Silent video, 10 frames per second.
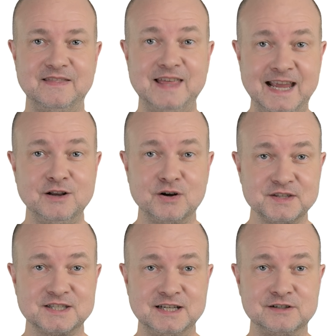They
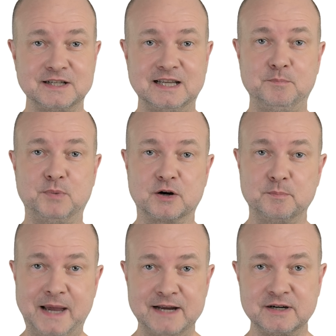considered it
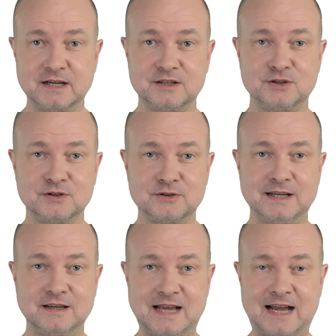barbaric to
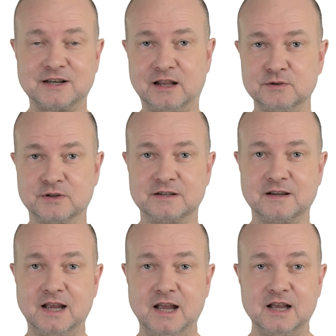drink it undiluted.
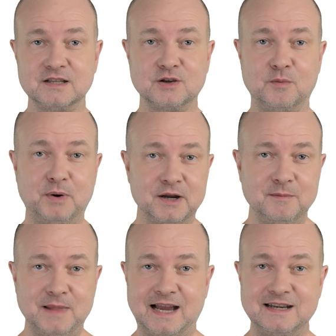So
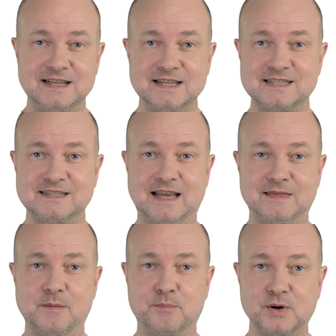bottom line is
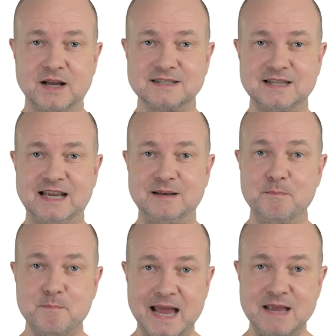that the prostate
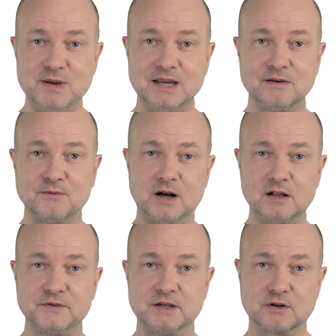may be
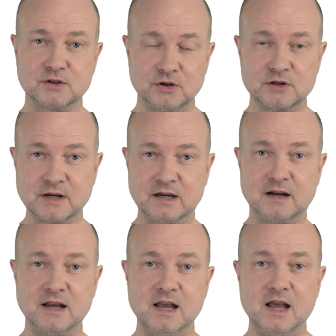involved in
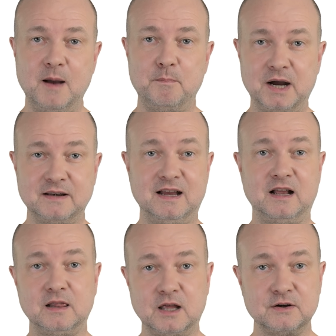nocturia, but
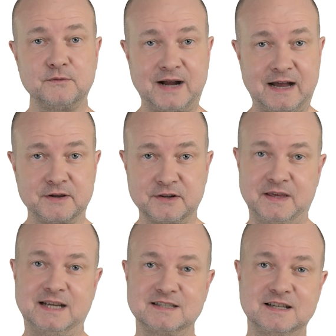a lot of other
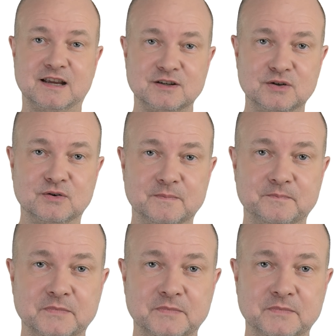things can too.